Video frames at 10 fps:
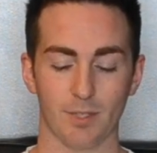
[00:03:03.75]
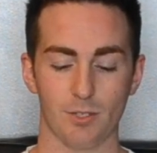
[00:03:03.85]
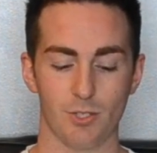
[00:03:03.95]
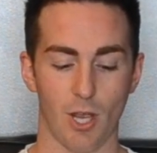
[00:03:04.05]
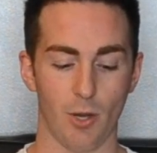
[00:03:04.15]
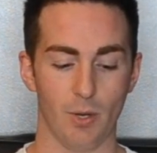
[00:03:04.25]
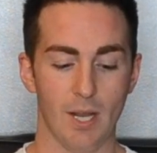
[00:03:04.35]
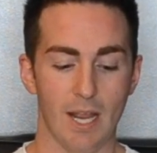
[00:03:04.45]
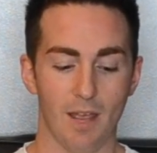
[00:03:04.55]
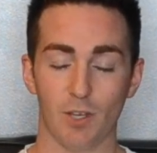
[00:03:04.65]
So,
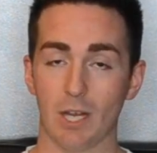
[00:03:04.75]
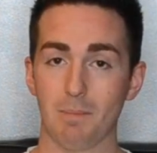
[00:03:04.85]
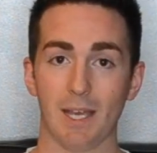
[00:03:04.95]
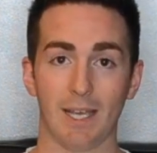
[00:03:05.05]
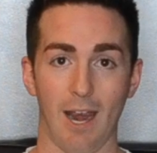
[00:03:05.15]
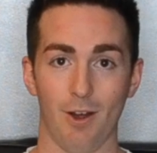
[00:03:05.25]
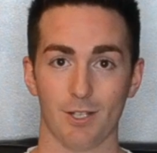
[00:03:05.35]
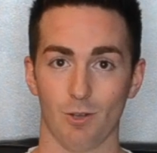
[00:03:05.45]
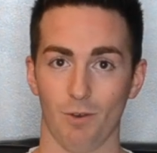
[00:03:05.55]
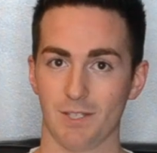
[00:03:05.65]
if you're going to be a
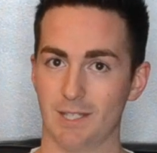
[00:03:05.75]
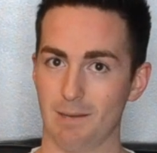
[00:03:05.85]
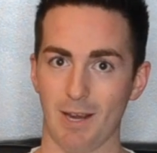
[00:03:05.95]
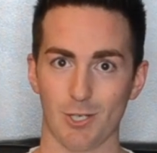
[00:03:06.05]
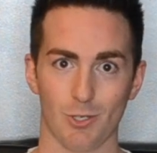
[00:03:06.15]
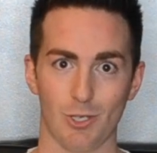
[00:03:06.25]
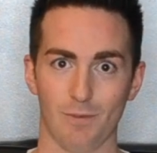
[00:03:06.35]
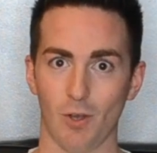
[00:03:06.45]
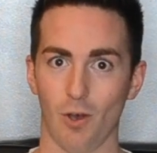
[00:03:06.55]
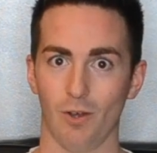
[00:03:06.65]
character, obviously make sure you've
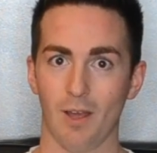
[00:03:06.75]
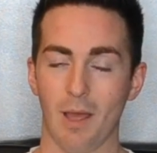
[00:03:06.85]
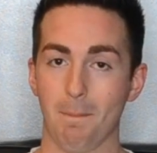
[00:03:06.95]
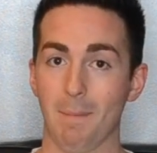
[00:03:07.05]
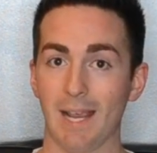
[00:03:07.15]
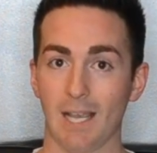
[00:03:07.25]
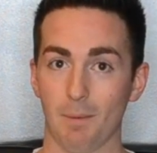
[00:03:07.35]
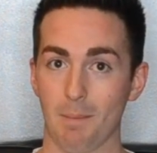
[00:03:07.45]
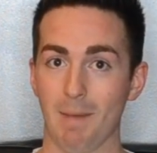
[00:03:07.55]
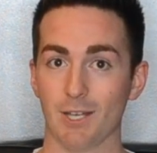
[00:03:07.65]
got makeup
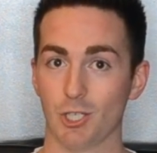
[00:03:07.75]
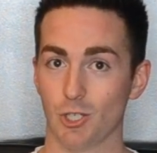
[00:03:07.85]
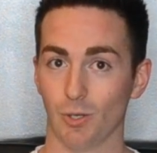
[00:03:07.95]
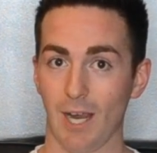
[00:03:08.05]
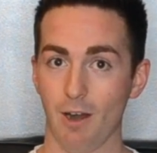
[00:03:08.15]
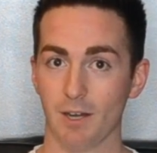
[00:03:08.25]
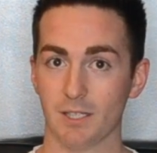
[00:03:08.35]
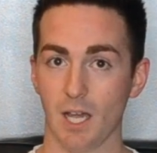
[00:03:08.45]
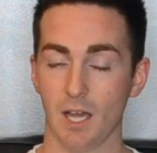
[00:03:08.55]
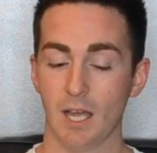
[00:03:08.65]
that matches your
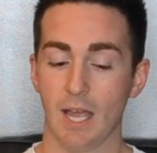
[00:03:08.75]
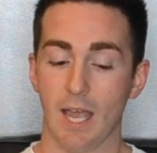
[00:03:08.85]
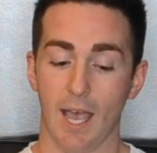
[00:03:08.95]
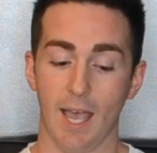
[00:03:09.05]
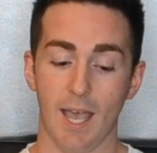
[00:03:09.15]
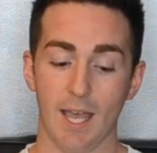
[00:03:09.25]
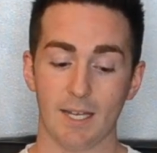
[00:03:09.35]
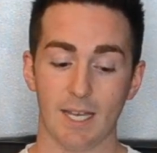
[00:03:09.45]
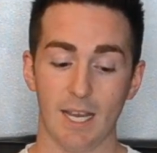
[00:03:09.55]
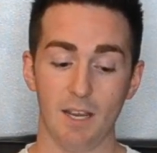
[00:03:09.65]
character, and
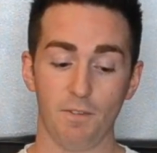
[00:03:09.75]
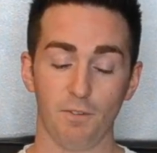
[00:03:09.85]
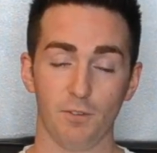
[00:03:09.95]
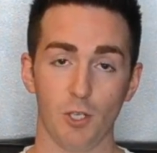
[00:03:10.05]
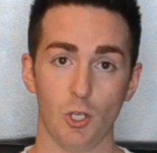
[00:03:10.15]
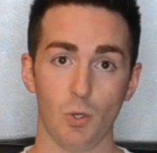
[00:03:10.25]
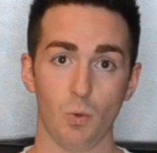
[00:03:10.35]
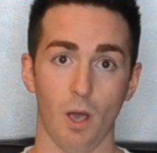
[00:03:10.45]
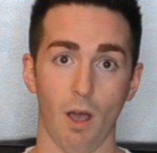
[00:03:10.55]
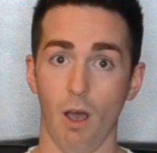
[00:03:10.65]
if
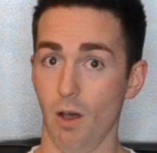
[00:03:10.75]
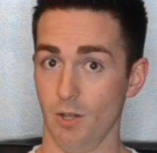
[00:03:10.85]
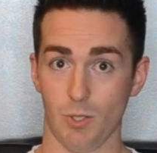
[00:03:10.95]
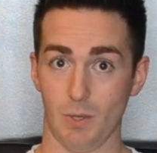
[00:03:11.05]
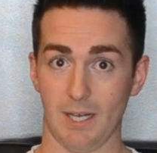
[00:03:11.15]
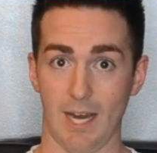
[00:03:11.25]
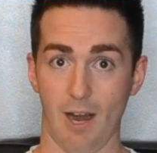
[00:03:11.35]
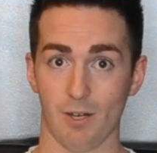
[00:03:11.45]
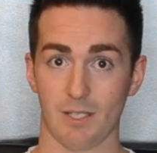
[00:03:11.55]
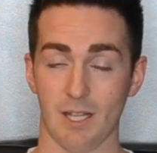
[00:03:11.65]
you aren't doing a
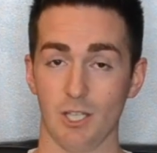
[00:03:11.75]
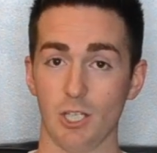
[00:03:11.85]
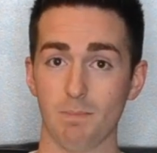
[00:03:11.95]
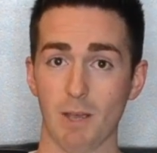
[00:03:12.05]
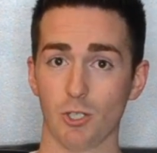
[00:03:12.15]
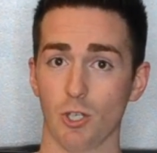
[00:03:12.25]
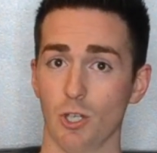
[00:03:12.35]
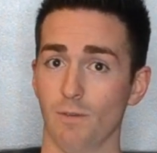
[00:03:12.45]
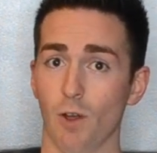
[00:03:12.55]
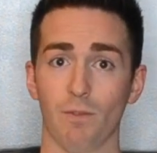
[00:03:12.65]
character, then just make sure that
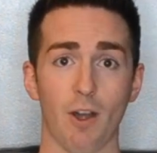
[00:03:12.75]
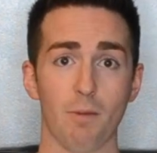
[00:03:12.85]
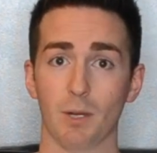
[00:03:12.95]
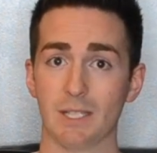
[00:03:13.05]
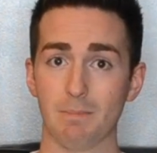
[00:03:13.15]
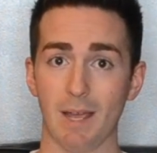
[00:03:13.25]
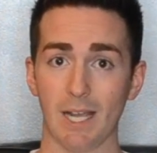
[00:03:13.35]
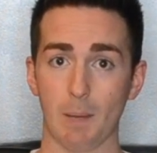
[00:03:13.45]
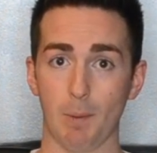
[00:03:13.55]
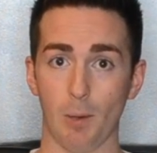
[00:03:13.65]
you've got very pretty
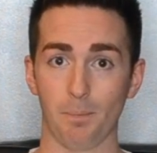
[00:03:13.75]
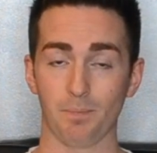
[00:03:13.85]
makeup on.